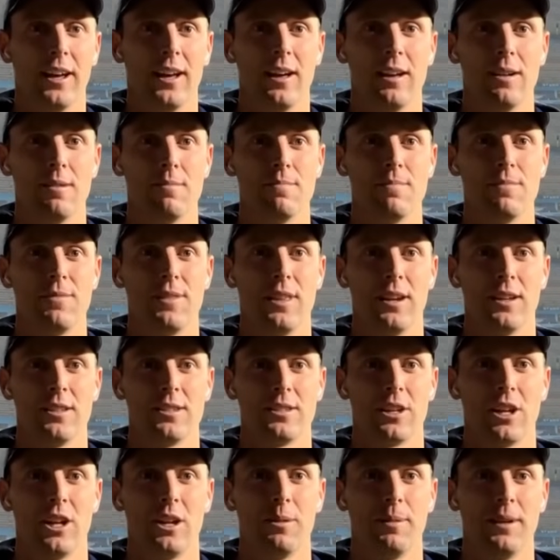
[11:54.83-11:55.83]

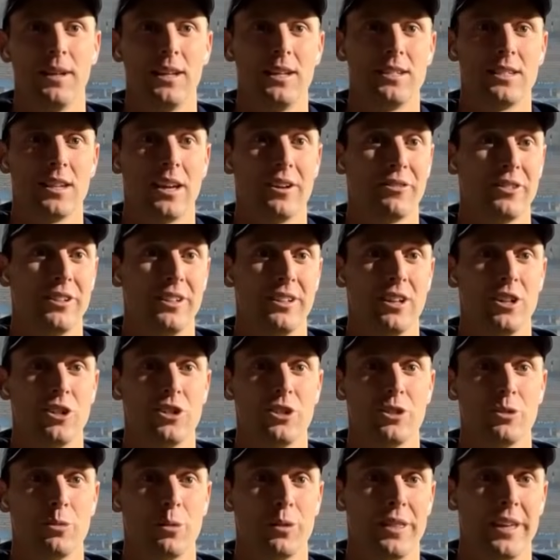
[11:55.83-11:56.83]
that it's going to be tough
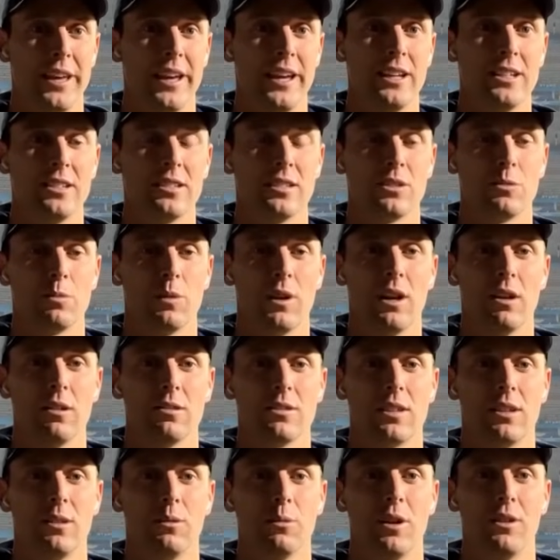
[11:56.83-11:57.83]
conditions with the heat as
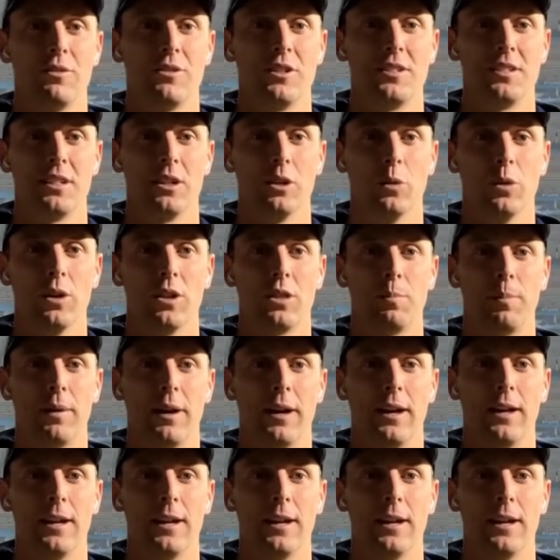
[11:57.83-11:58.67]
well, something we have to deal with.